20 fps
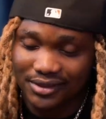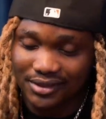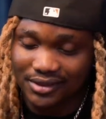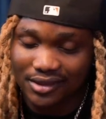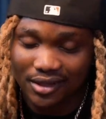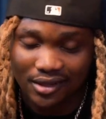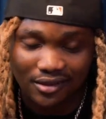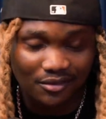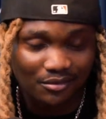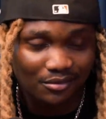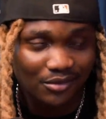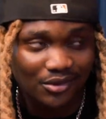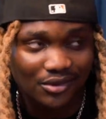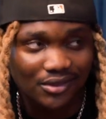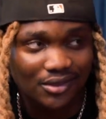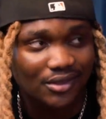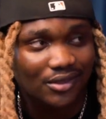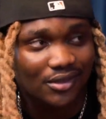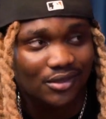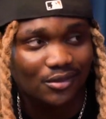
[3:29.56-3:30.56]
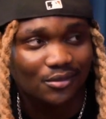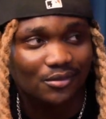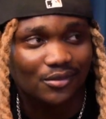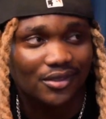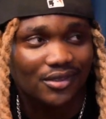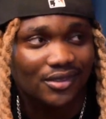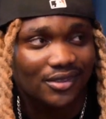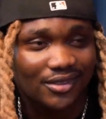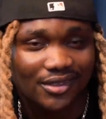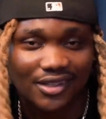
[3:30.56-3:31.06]
his style of music so
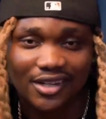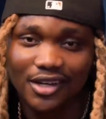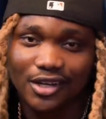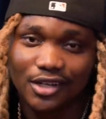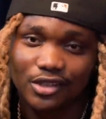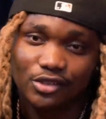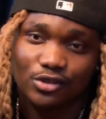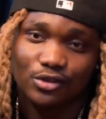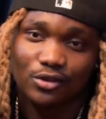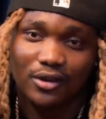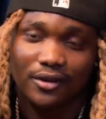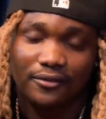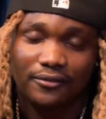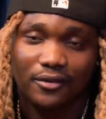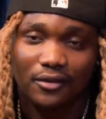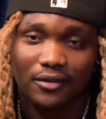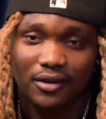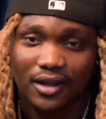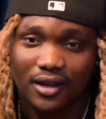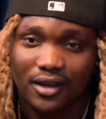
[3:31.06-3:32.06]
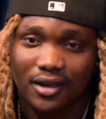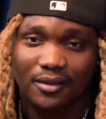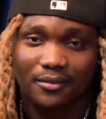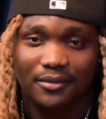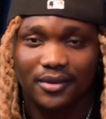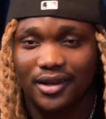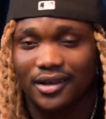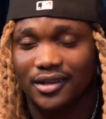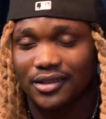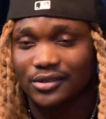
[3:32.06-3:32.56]
much. So I felt like, I
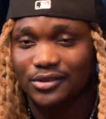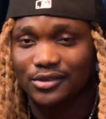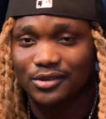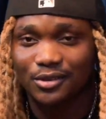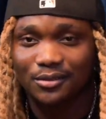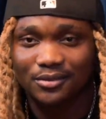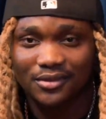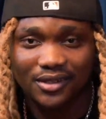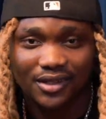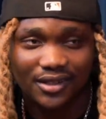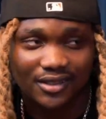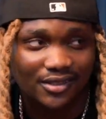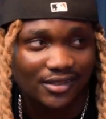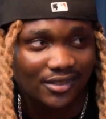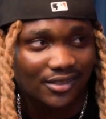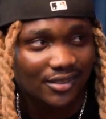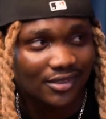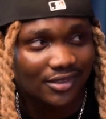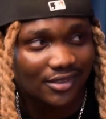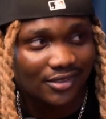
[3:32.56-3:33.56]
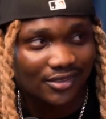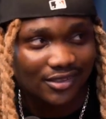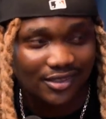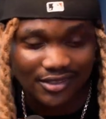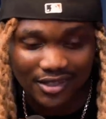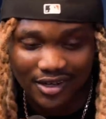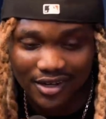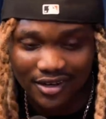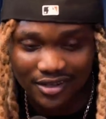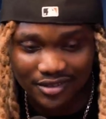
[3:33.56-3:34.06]
mean, I can do something like this, because I
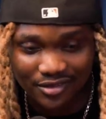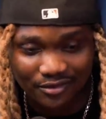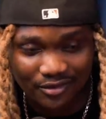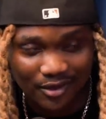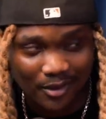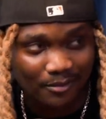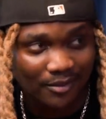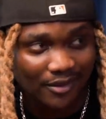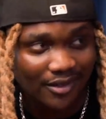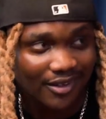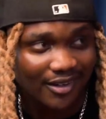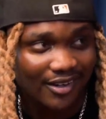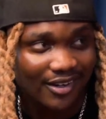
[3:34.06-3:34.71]
started as a rapper.